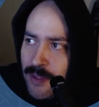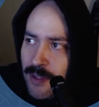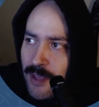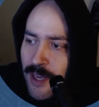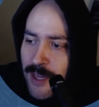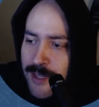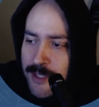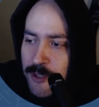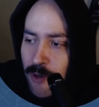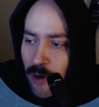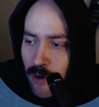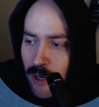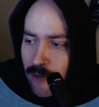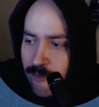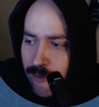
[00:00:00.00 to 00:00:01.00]
at a
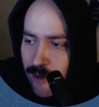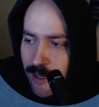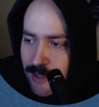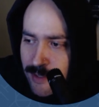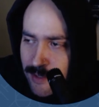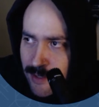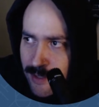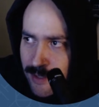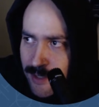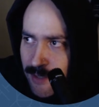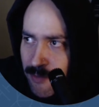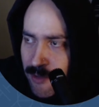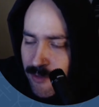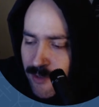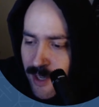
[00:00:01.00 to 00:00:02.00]
URL for us to
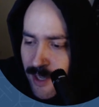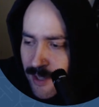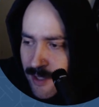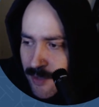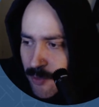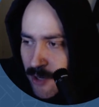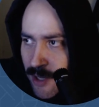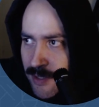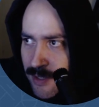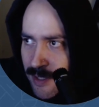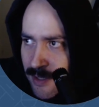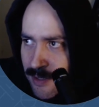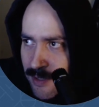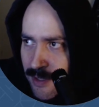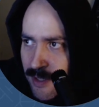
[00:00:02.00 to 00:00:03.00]
simplify this process.